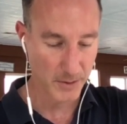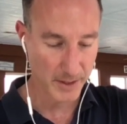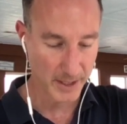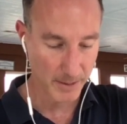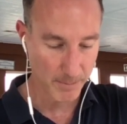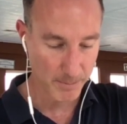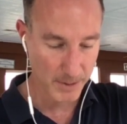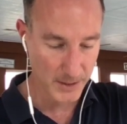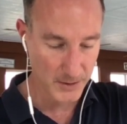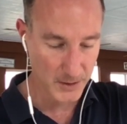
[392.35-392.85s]
So I
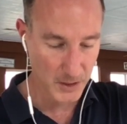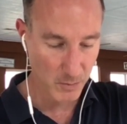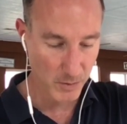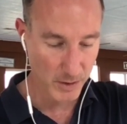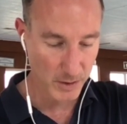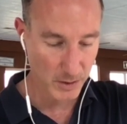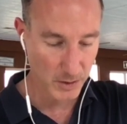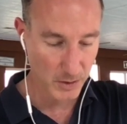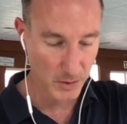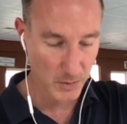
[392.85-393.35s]
got
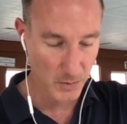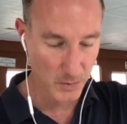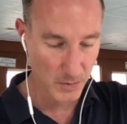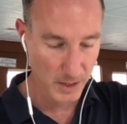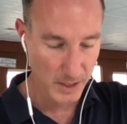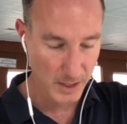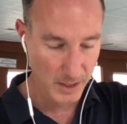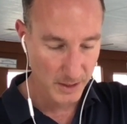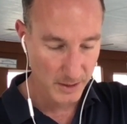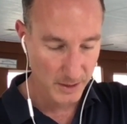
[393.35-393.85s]

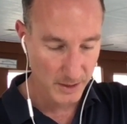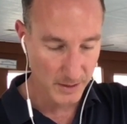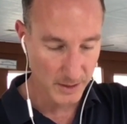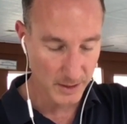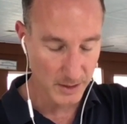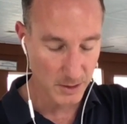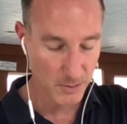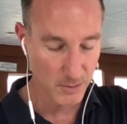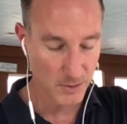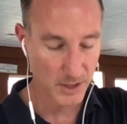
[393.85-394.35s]
BC1Q and
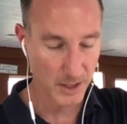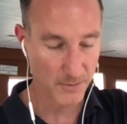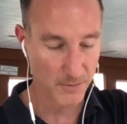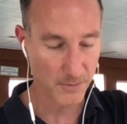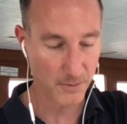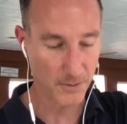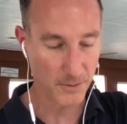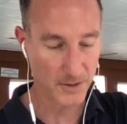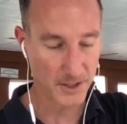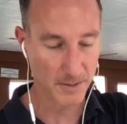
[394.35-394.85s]
then
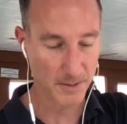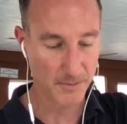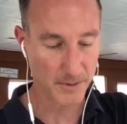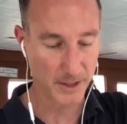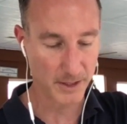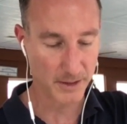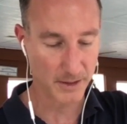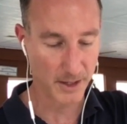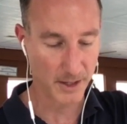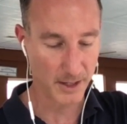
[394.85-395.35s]
UJ4, something
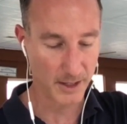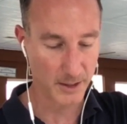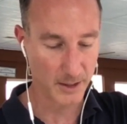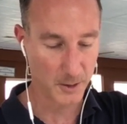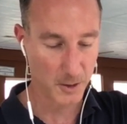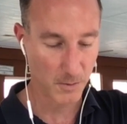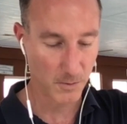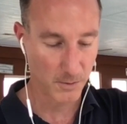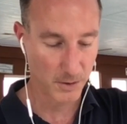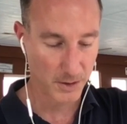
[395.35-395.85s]
like that.
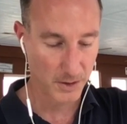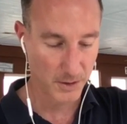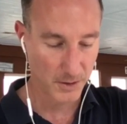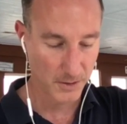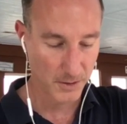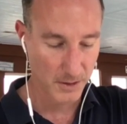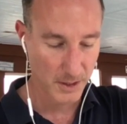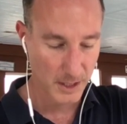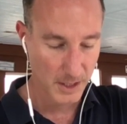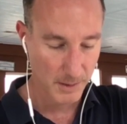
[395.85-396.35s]
Look over
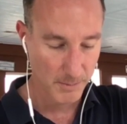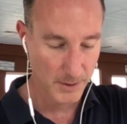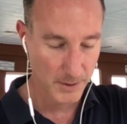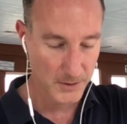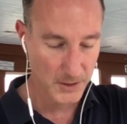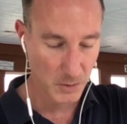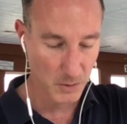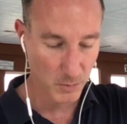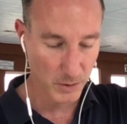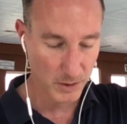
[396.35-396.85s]
here,
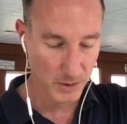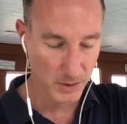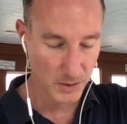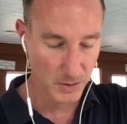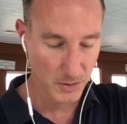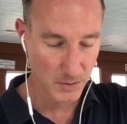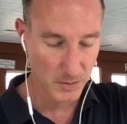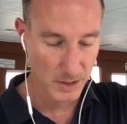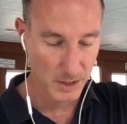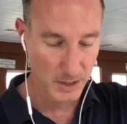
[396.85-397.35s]

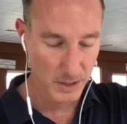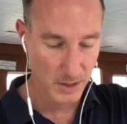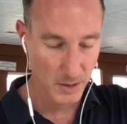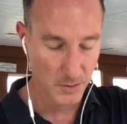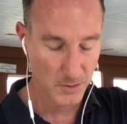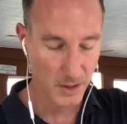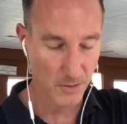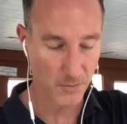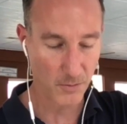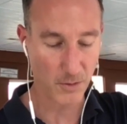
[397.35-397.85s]
BC1Q,
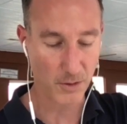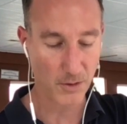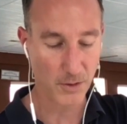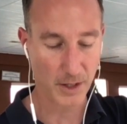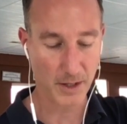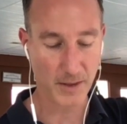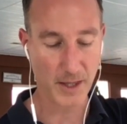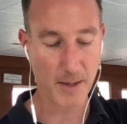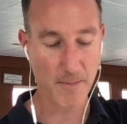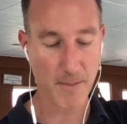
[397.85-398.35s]
UJ4.
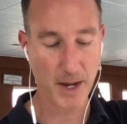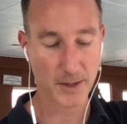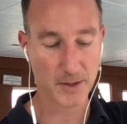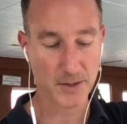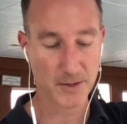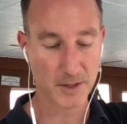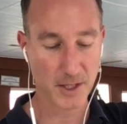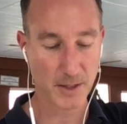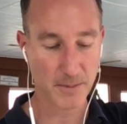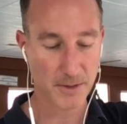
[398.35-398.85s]
Okay, that
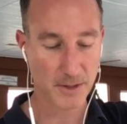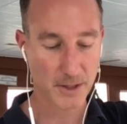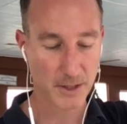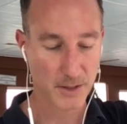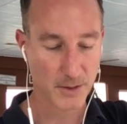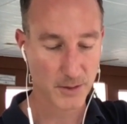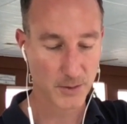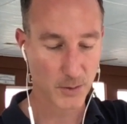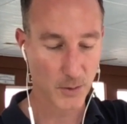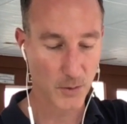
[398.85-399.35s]
matches up.
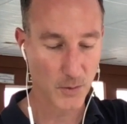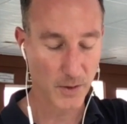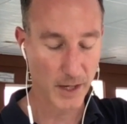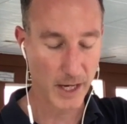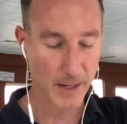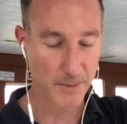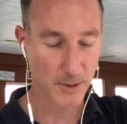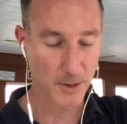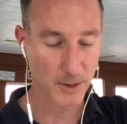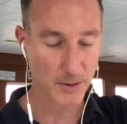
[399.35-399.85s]
So
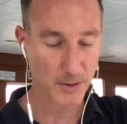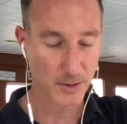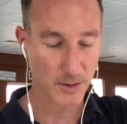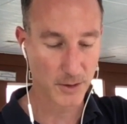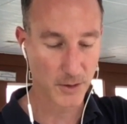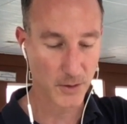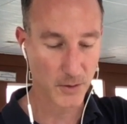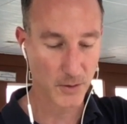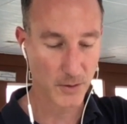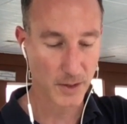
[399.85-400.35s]
I'm good to
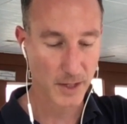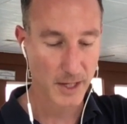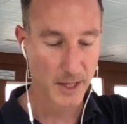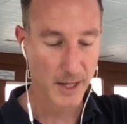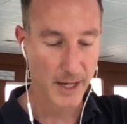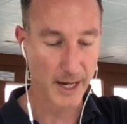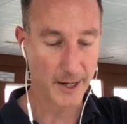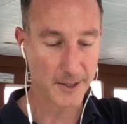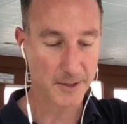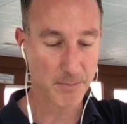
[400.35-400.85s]
go.
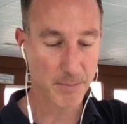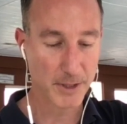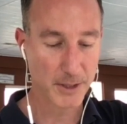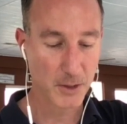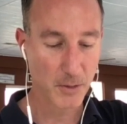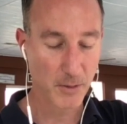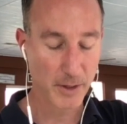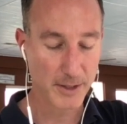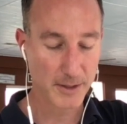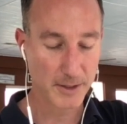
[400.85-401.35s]
And it's
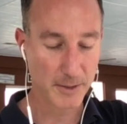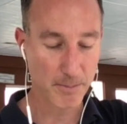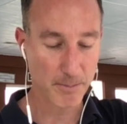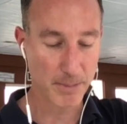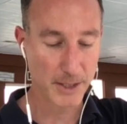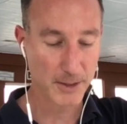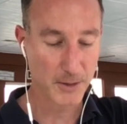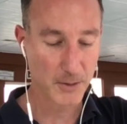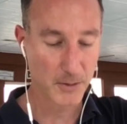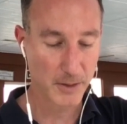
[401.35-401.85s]
Bitcoin to
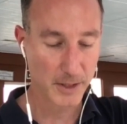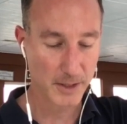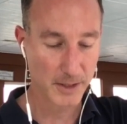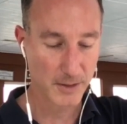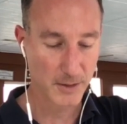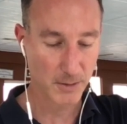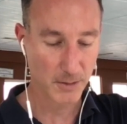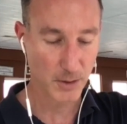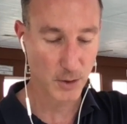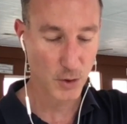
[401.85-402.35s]

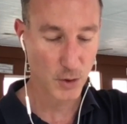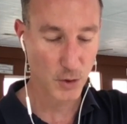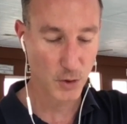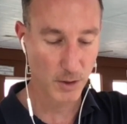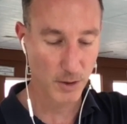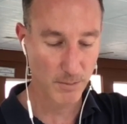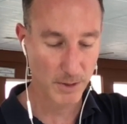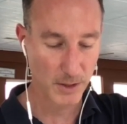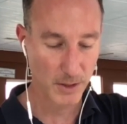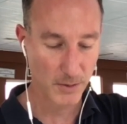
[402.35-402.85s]
Bitcoin, so I
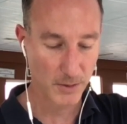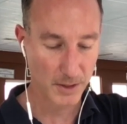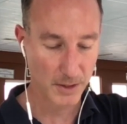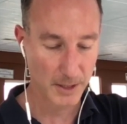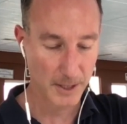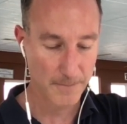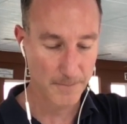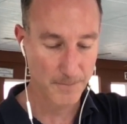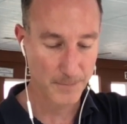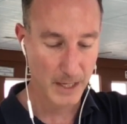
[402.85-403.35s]
should be
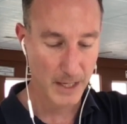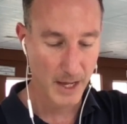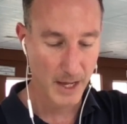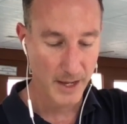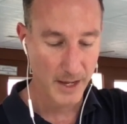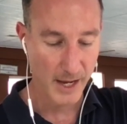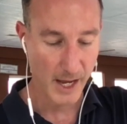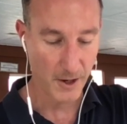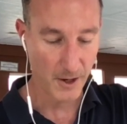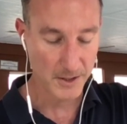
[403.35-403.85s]
okay.
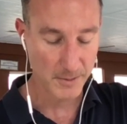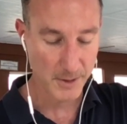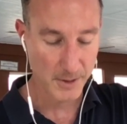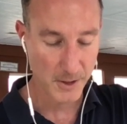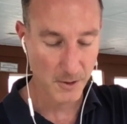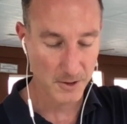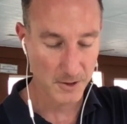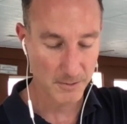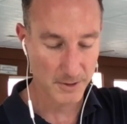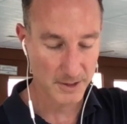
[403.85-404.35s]
And all I'm gonna
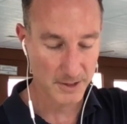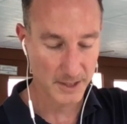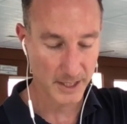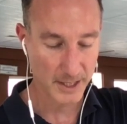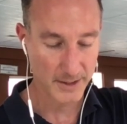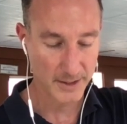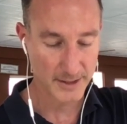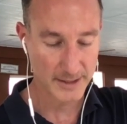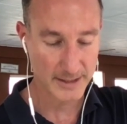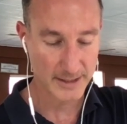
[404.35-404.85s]
do is I'm gonna
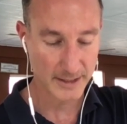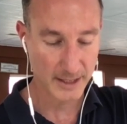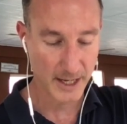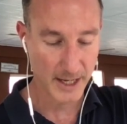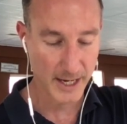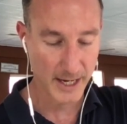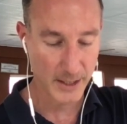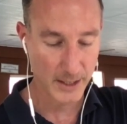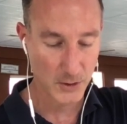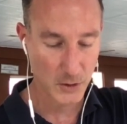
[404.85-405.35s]
say
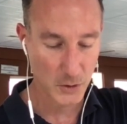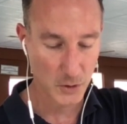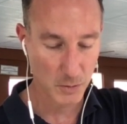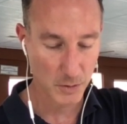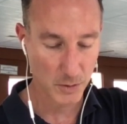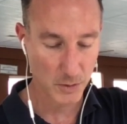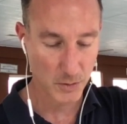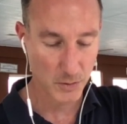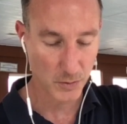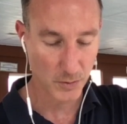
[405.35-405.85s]
slide to
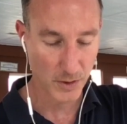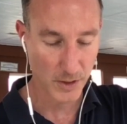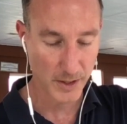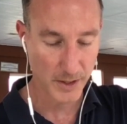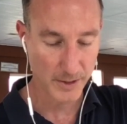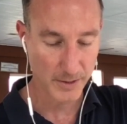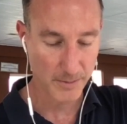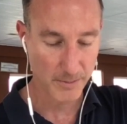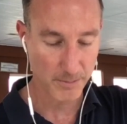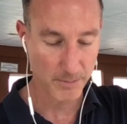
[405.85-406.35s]

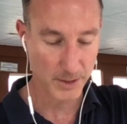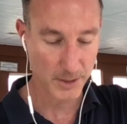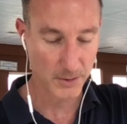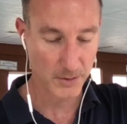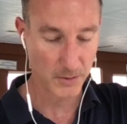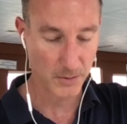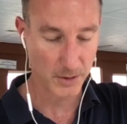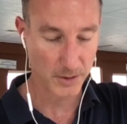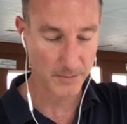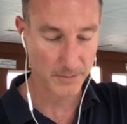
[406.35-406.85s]
withdraw
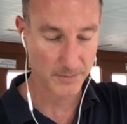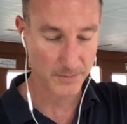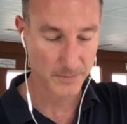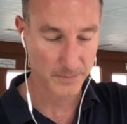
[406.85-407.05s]
Bitcoin.